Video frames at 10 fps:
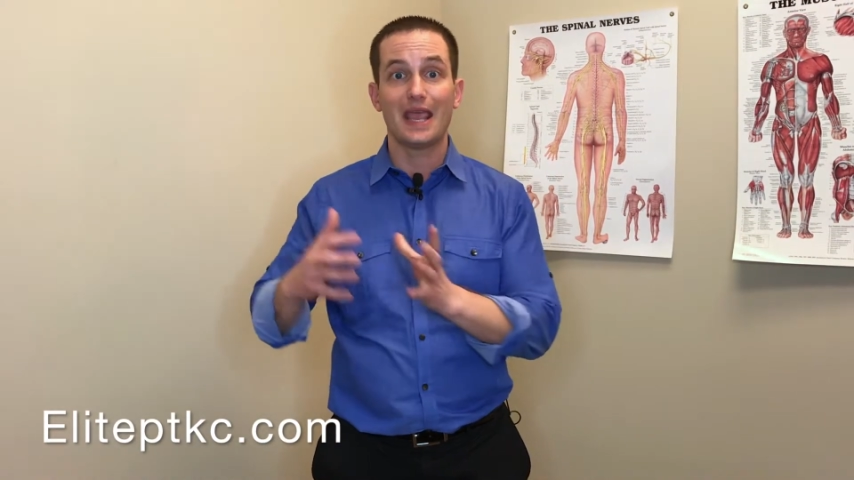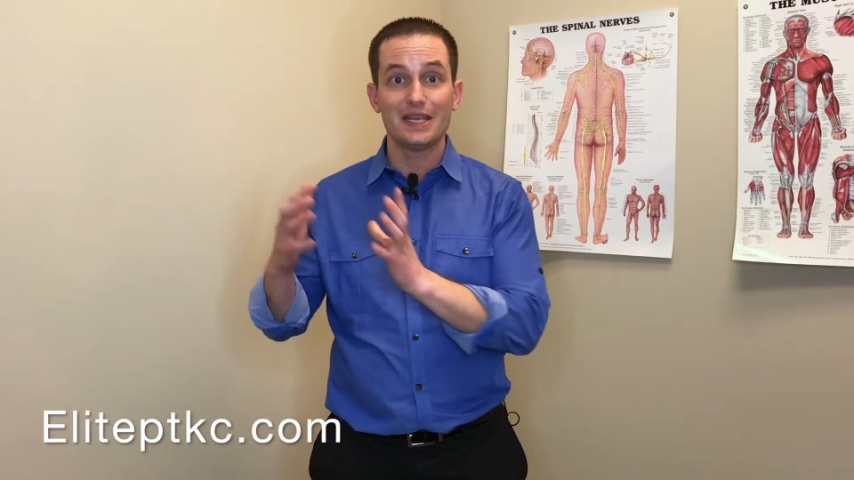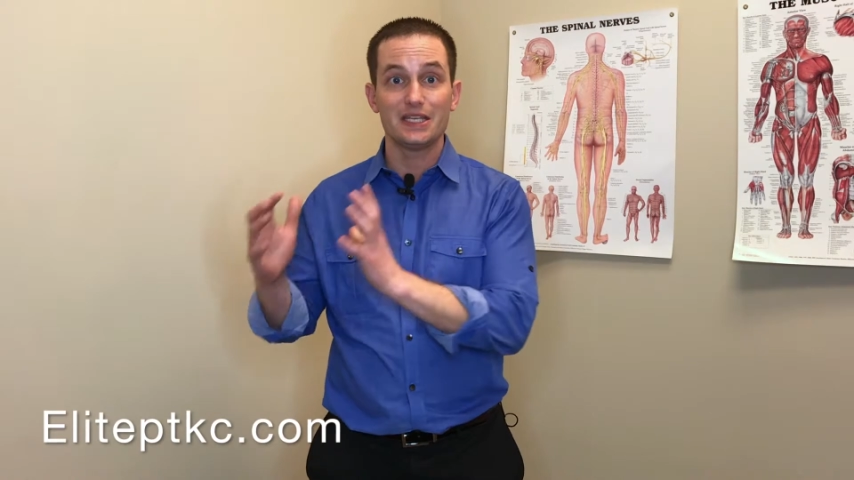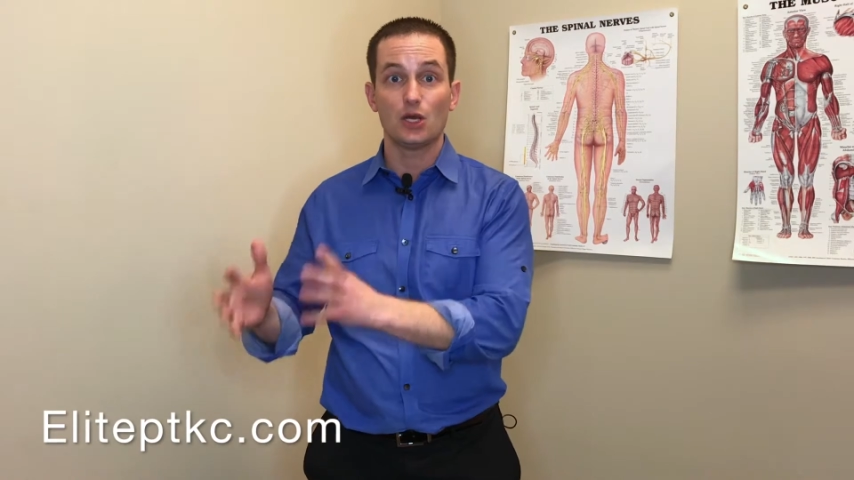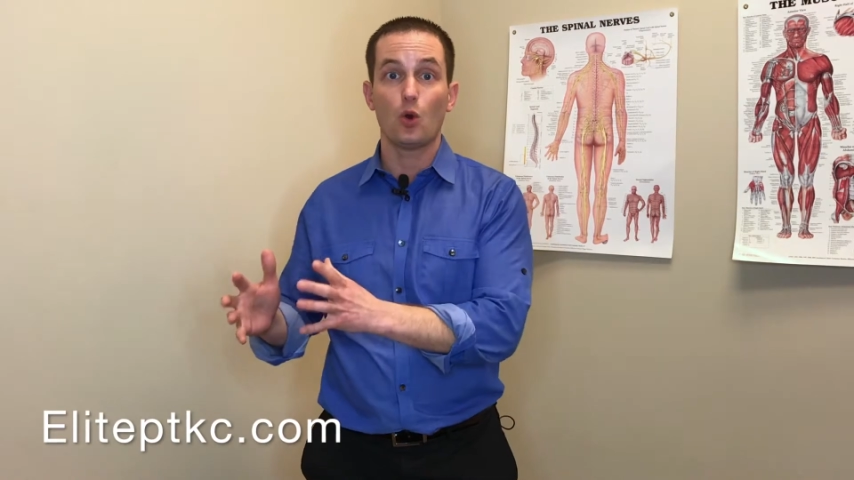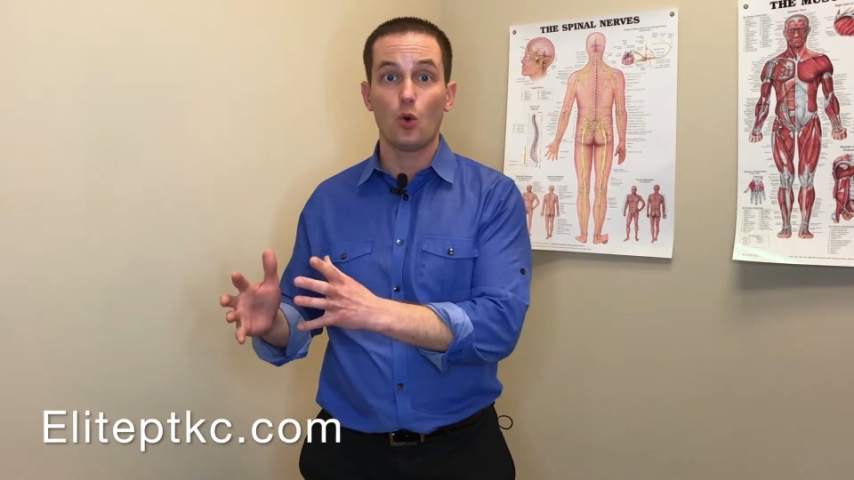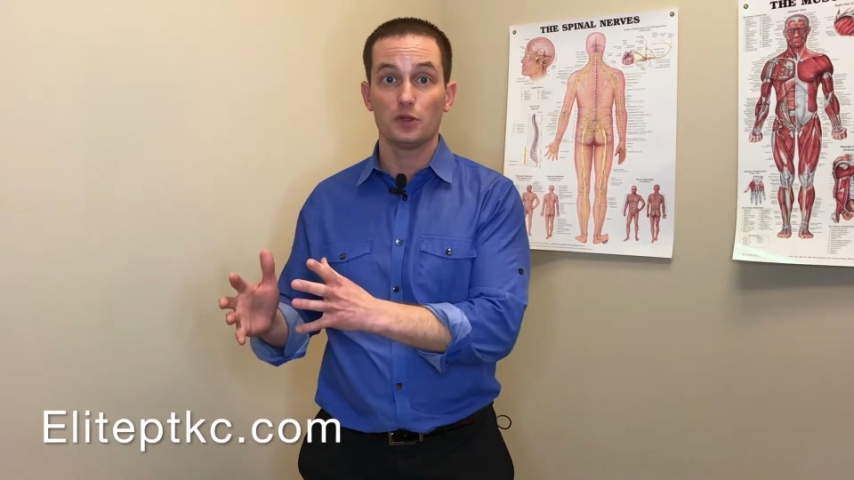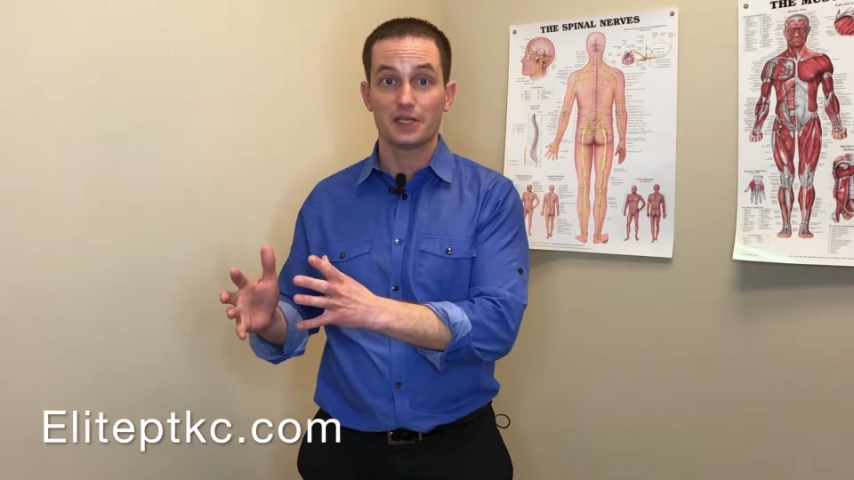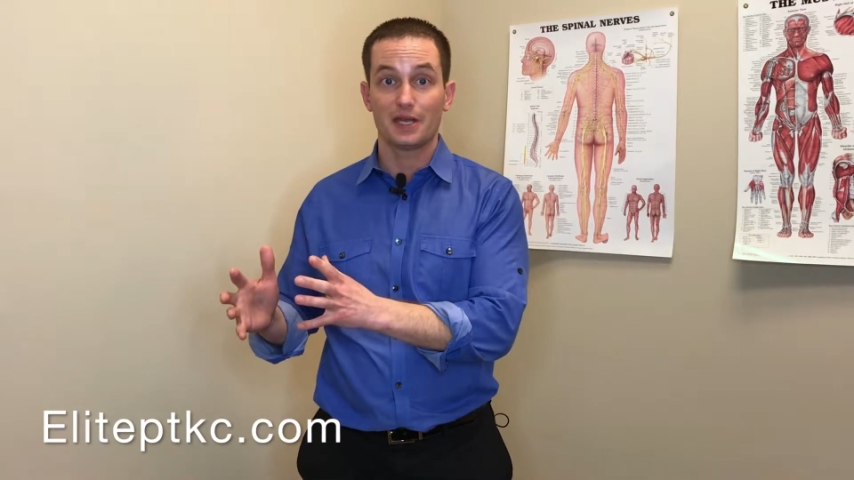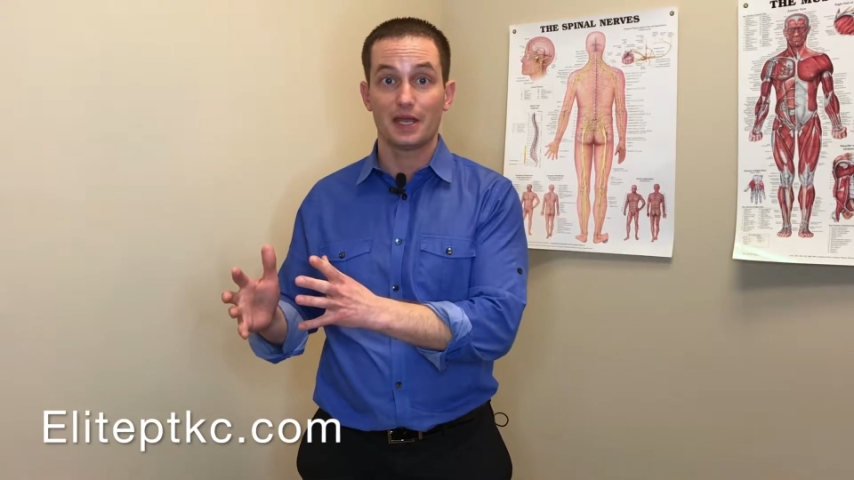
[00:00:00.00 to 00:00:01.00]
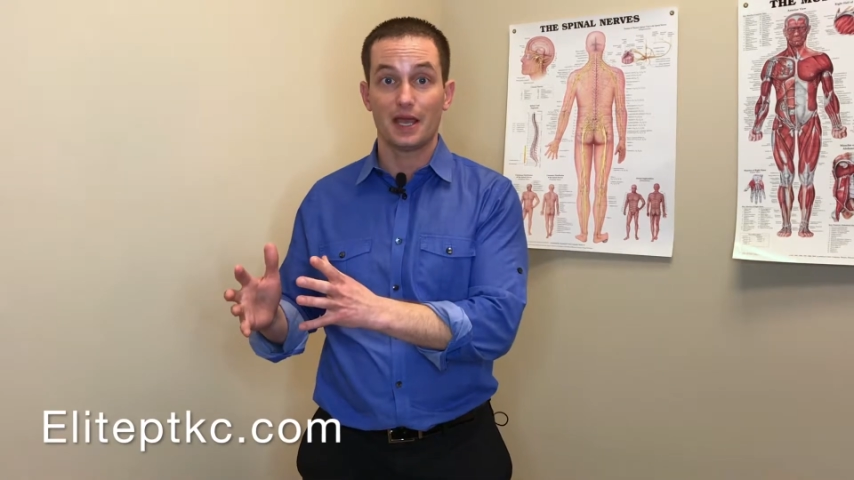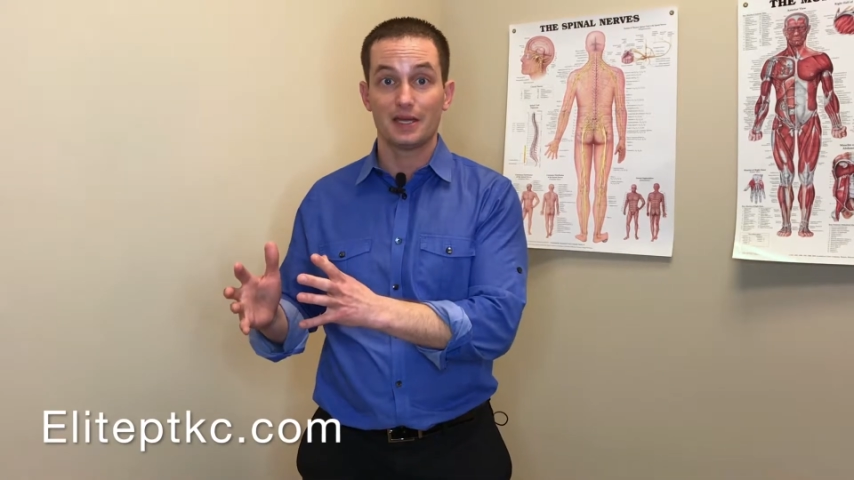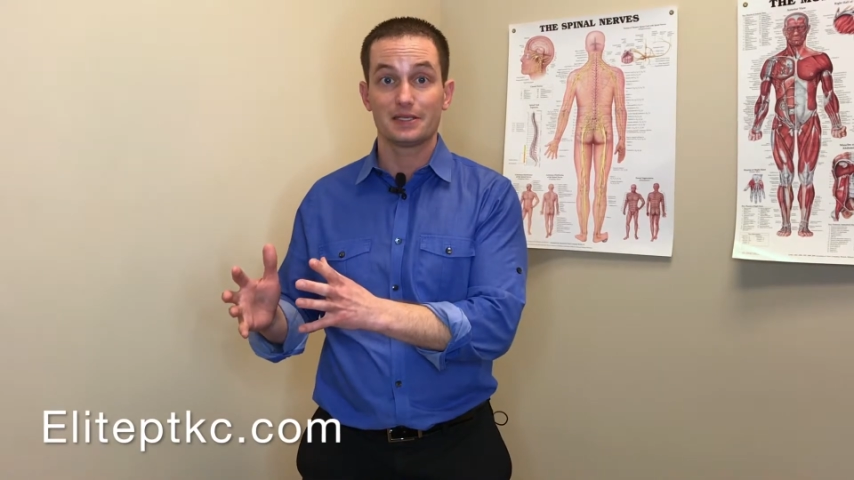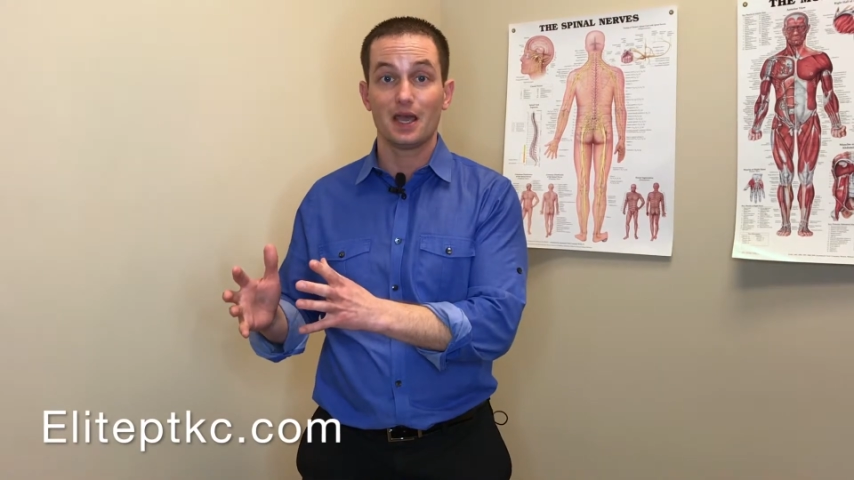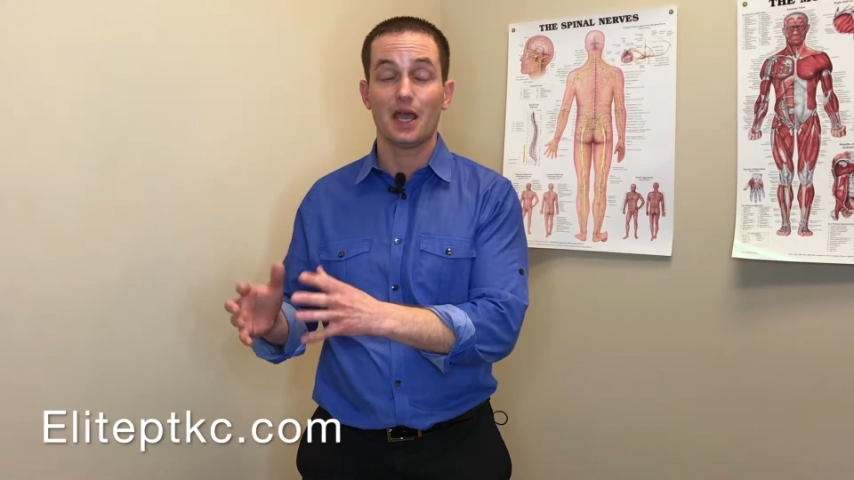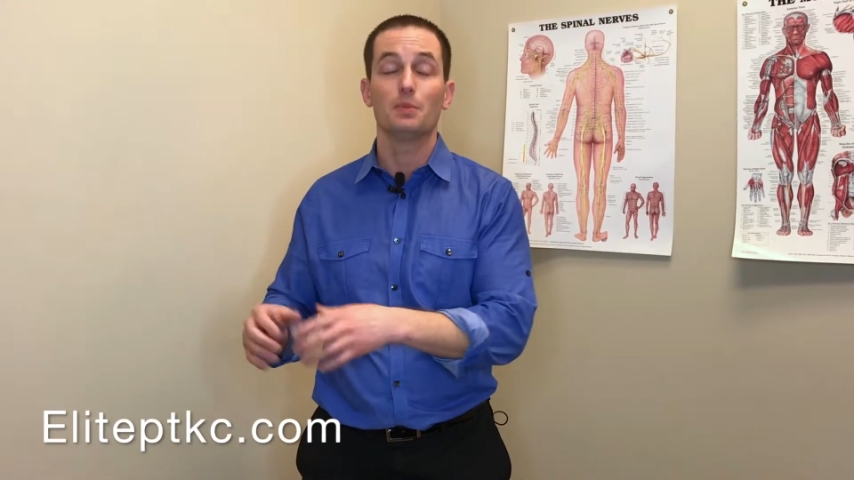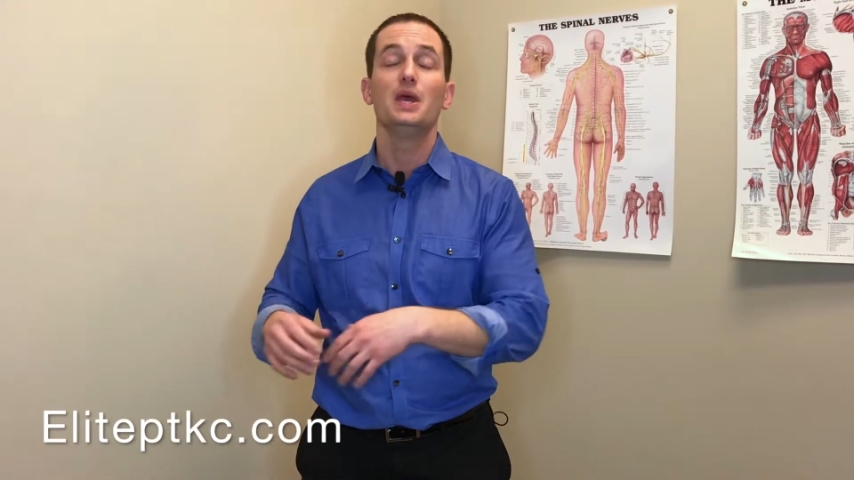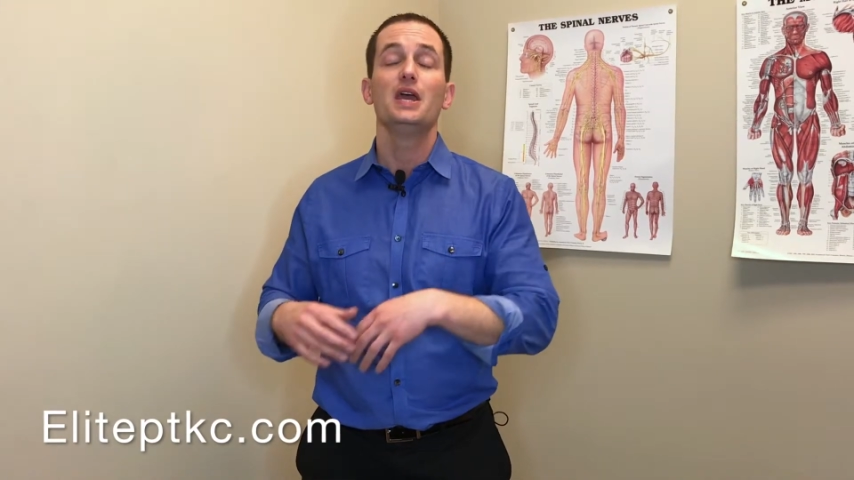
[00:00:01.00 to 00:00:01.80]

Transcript: 18 holes at a time.